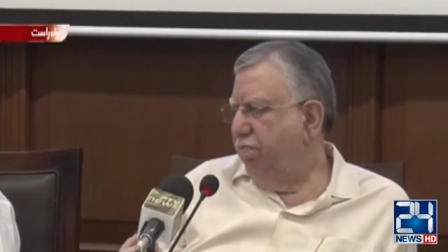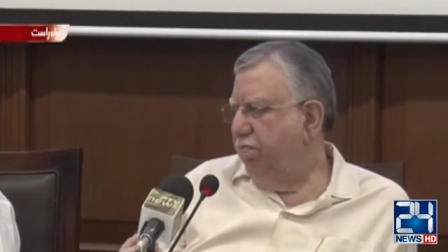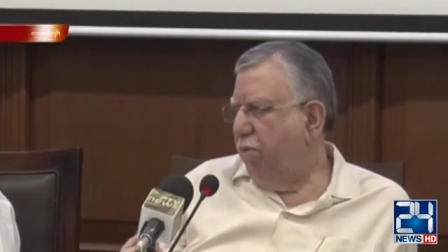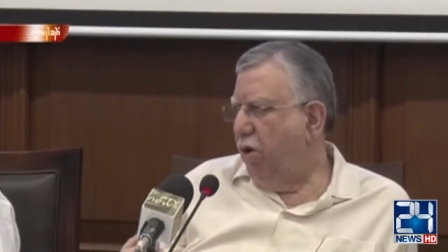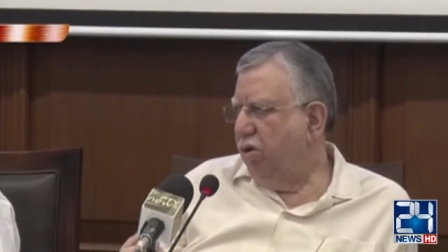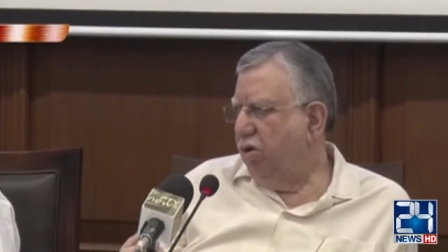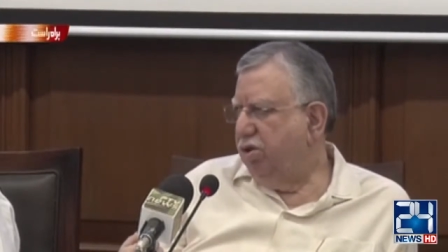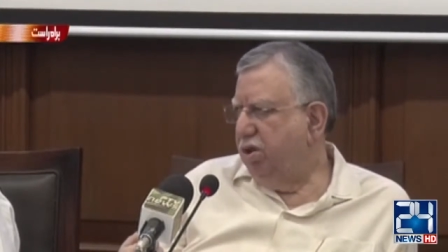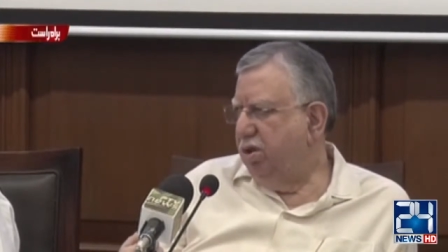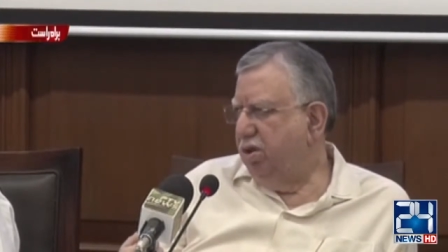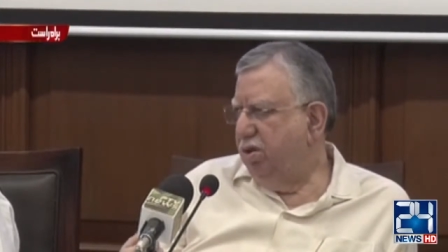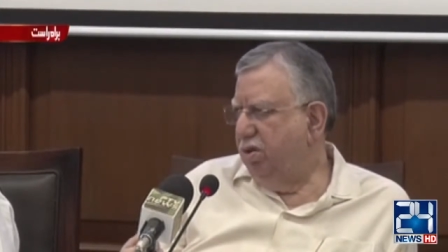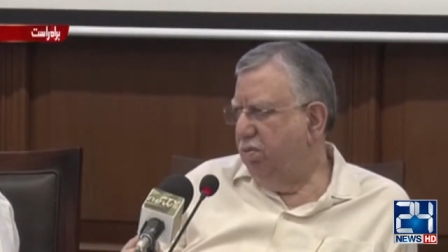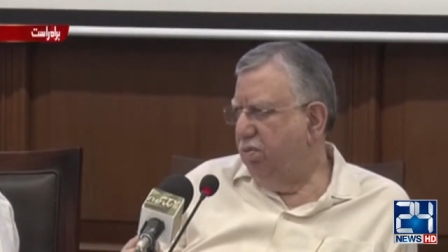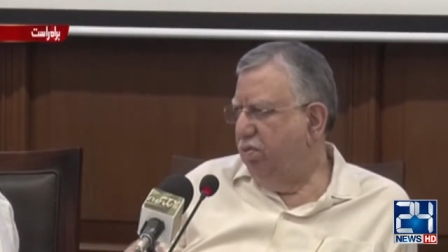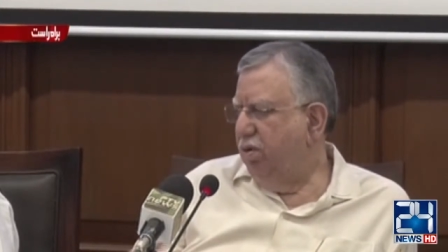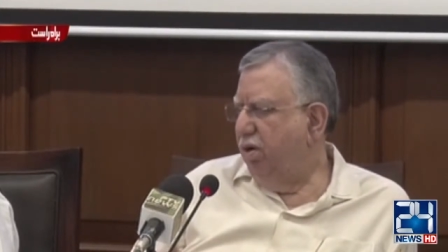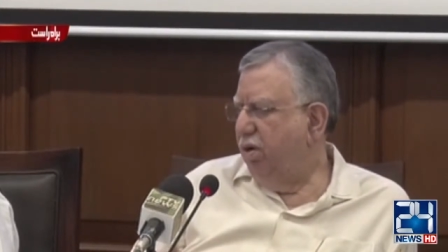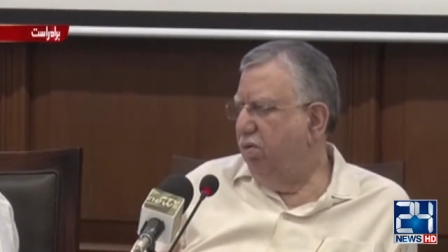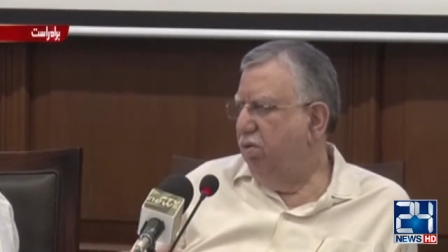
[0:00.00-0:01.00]
pauses.
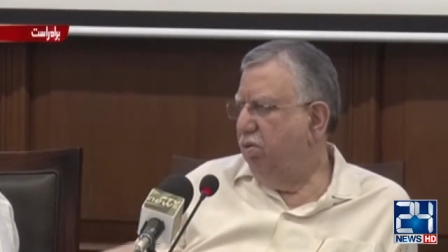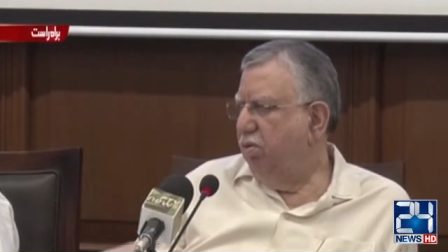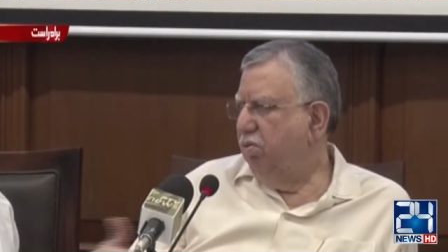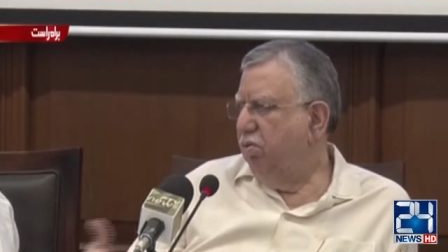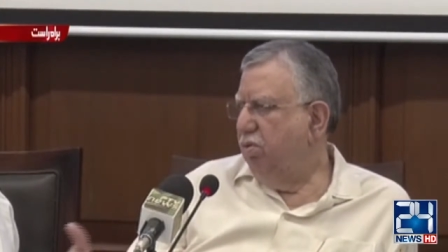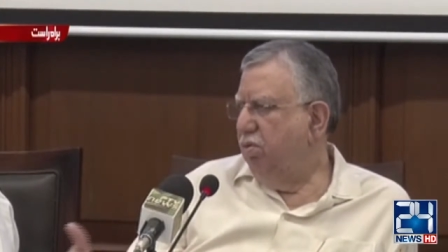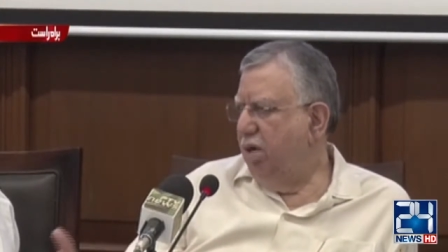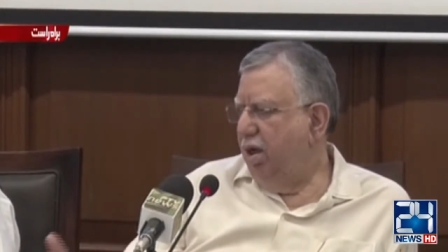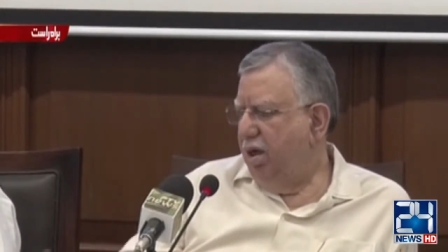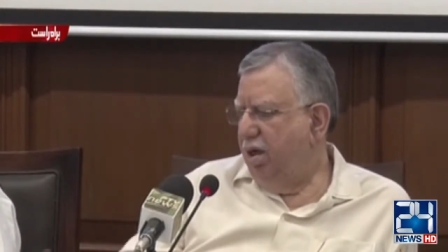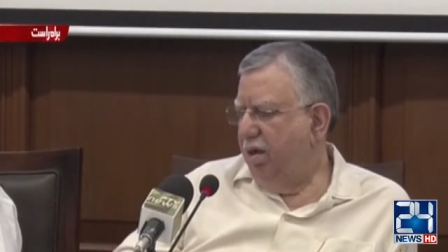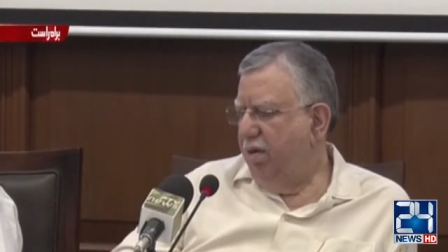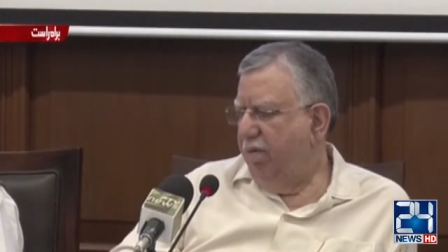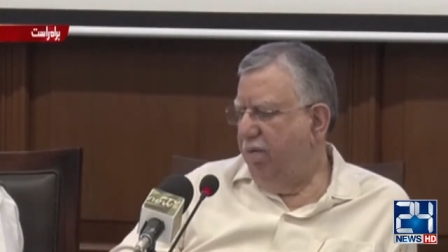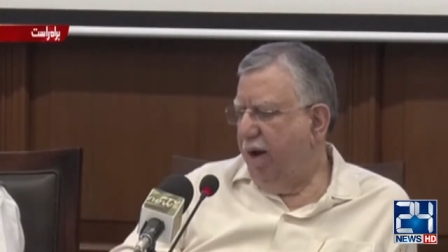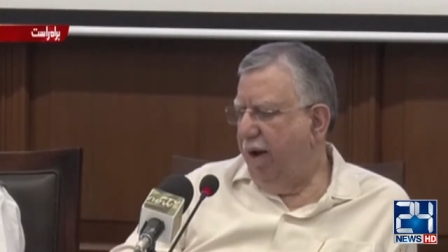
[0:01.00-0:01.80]
We are going to, uh,